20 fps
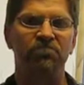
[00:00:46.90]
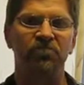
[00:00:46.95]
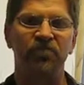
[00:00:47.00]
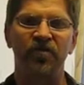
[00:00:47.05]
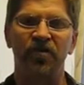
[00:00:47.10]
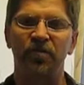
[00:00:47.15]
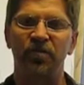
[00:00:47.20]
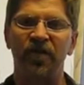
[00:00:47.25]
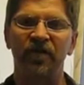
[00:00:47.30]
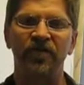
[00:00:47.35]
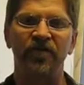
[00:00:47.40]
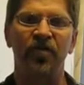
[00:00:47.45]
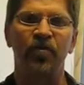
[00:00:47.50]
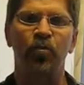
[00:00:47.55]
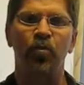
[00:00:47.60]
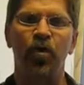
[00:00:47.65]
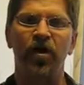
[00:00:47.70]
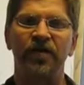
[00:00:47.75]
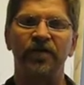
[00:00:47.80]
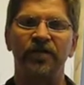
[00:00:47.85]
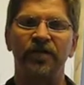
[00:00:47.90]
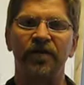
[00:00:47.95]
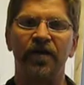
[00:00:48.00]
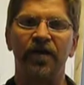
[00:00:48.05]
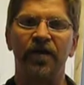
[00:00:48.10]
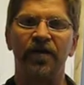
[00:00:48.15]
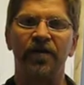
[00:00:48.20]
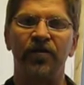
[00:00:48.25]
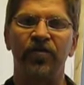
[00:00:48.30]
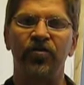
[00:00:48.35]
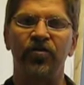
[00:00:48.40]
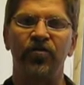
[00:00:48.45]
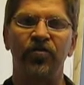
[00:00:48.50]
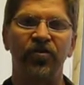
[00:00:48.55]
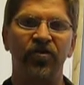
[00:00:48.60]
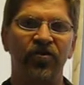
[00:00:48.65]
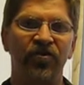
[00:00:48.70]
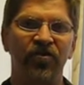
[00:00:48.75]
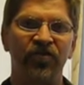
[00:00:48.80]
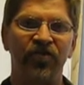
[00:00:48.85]
Depends on what
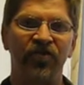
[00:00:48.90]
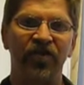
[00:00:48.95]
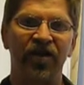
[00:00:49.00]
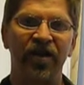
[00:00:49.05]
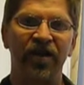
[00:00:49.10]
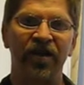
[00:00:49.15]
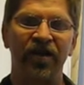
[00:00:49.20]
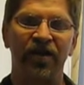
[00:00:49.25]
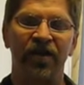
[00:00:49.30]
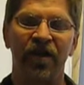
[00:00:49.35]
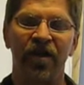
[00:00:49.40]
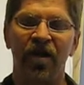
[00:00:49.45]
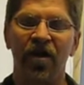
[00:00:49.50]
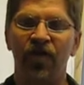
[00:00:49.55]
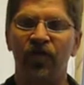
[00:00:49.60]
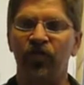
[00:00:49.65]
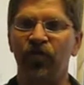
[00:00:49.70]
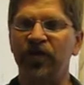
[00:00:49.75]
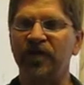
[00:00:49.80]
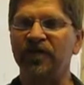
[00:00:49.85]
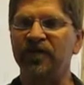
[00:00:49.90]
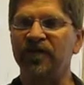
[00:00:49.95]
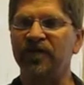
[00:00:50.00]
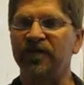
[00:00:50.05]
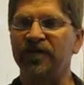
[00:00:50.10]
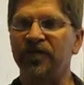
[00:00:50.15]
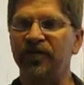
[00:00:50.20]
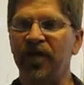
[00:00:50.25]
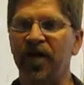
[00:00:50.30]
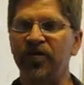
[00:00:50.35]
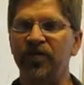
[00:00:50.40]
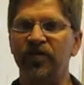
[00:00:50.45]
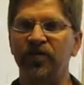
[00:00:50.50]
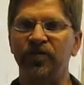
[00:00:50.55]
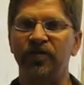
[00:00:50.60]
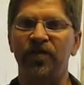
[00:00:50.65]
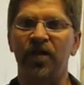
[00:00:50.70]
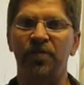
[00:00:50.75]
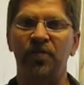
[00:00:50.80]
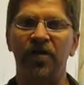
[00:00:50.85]
unit you're studying. For instance, if I do
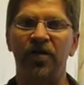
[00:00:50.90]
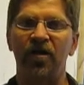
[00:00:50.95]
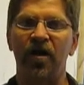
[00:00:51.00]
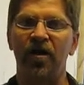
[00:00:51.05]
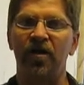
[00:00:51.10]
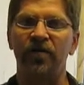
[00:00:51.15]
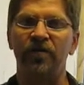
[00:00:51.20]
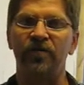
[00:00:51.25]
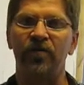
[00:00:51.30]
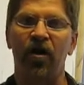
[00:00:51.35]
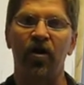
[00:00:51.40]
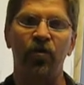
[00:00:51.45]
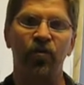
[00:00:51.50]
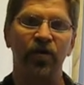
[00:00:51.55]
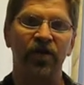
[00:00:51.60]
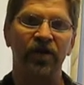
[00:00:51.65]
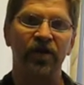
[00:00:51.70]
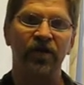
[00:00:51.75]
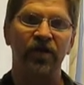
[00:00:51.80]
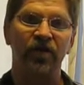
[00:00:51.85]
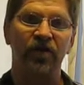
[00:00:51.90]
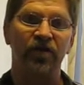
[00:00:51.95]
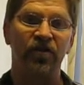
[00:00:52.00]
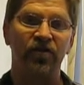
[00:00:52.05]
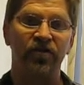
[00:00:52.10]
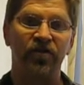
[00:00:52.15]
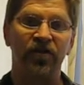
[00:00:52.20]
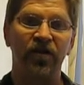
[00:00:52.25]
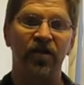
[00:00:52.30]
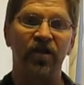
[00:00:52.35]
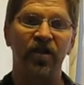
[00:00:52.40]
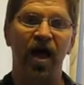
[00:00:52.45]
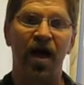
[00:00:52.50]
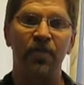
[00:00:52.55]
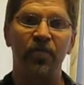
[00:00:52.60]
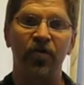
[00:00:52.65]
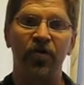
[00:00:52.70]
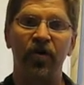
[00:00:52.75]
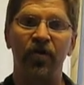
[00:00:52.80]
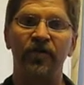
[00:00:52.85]
something on Darwin and the
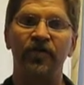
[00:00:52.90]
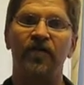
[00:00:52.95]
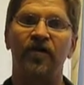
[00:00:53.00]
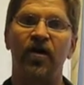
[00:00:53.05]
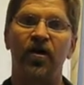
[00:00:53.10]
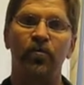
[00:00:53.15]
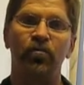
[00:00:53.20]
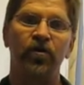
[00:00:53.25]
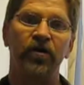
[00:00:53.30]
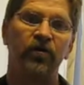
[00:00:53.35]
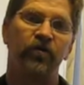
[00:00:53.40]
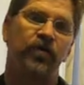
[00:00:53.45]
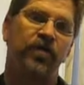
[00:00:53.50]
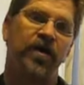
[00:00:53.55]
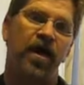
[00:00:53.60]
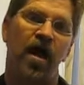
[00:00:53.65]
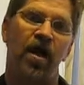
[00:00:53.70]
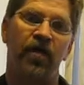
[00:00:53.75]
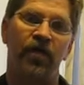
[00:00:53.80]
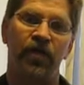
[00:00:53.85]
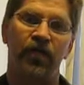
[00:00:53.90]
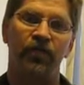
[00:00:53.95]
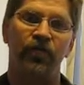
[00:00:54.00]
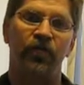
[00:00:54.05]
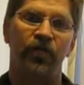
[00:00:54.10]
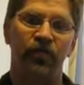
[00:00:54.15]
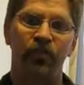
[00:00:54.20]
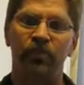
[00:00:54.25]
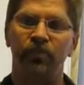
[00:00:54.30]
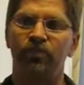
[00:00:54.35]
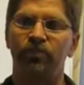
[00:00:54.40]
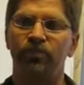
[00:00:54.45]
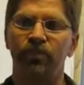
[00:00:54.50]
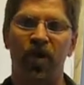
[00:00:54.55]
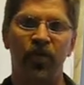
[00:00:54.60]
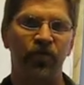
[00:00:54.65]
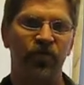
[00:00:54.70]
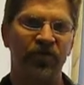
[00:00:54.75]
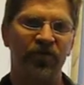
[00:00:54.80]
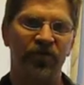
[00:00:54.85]
Galapagos, then I'll bring Realia from my
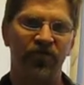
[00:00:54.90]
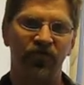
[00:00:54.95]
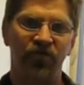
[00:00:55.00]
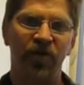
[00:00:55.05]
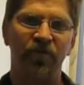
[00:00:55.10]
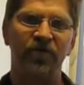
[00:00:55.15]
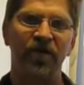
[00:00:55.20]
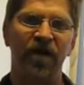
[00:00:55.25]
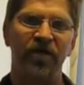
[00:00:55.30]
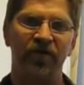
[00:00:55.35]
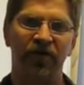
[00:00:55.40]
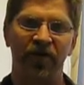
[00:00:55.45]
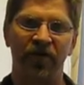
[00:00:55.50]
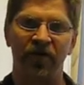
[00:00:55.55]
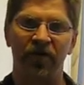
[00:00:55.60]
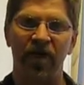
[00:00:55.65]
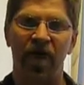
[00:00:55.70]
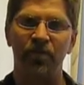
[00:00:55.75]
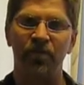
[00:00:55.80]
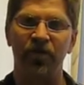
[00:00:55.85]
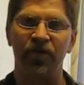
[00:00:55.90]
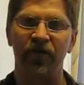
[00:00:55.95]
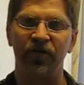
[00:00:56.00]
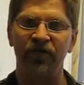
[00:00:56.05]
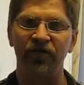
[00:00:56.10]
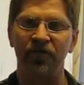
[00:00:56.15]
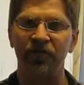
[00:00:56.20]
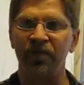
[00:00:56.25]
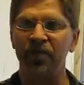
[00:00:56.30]
recent trip down to the Galapagos.